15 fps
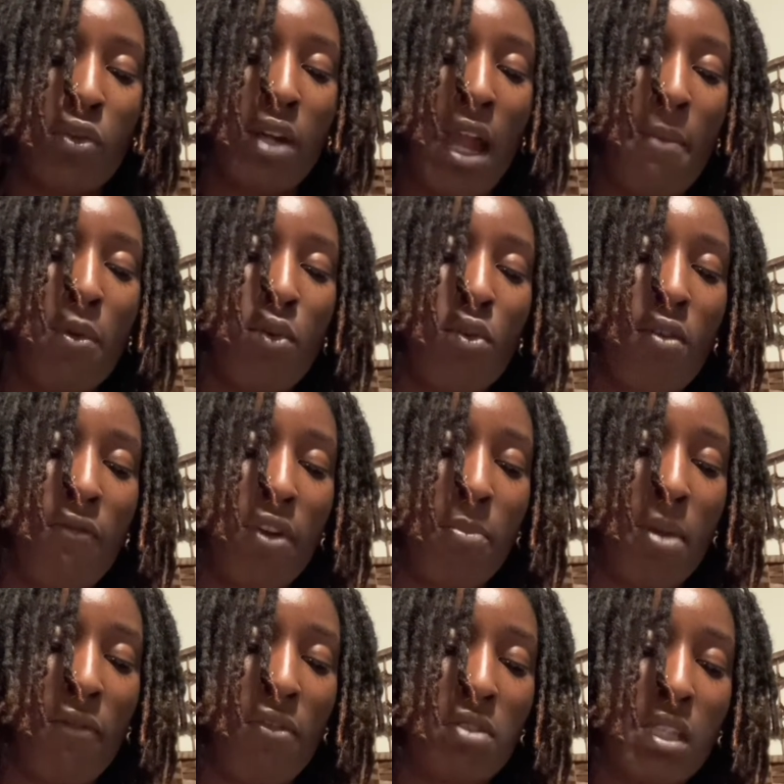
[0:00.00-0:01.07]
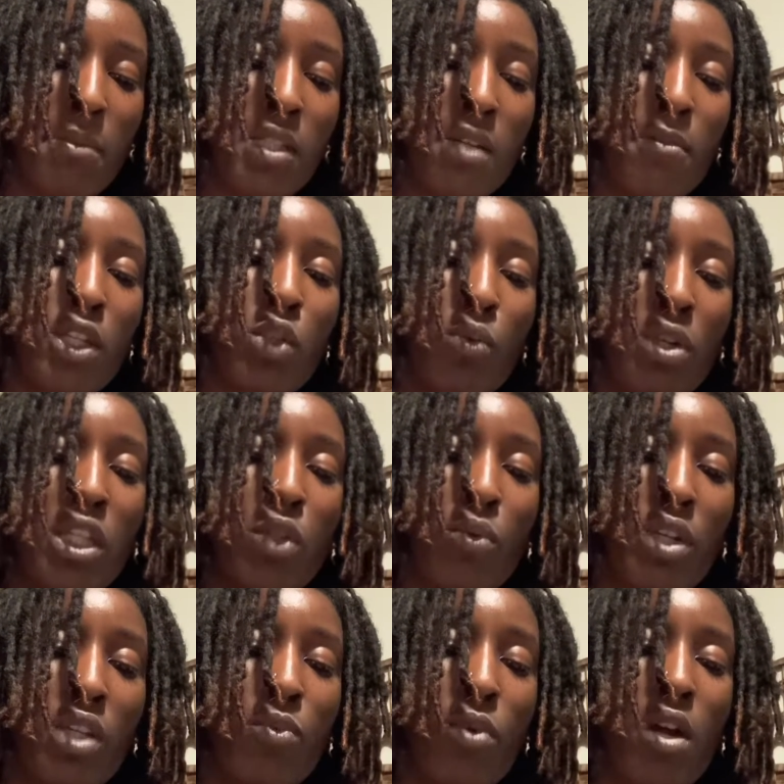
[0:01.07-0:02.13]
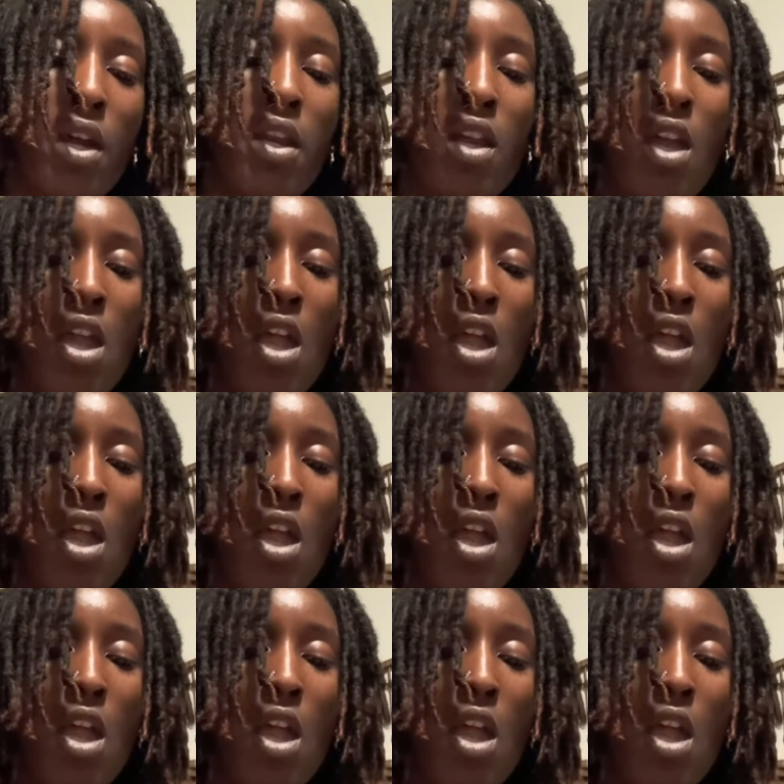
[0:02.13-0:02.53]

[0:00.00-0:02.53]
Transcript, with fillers: Capricorn for the month of September 2021